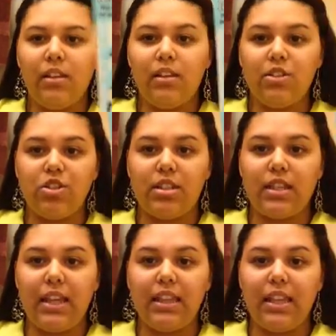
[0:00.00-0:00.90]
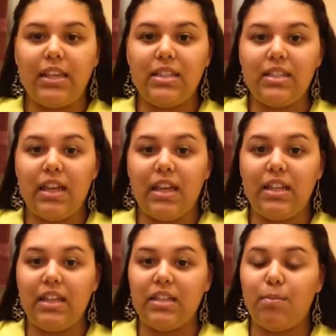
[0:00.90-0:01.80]
Looks just like this.
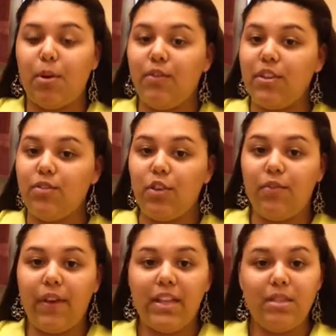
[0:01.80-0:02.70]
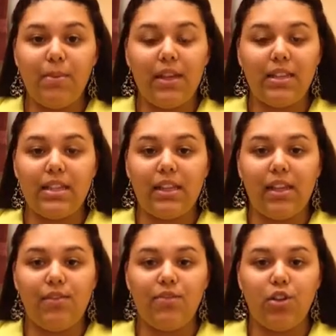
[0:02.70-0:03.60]
It is perfect for your face because it
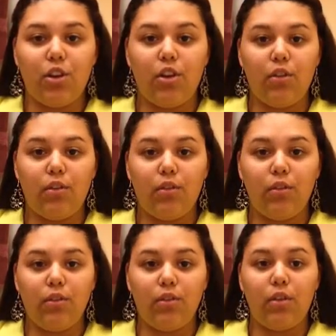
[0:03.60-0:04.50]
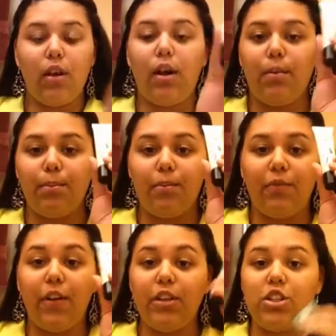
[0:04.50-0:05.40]
leaves your
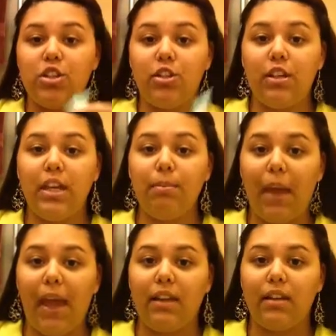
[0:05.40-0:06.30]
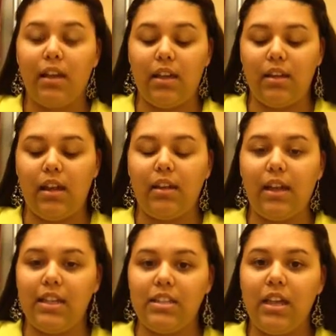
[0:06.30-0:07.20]
foundation looking matte and a
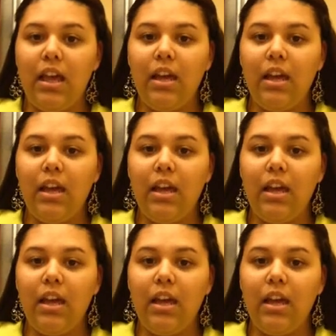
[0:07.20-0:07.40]
nice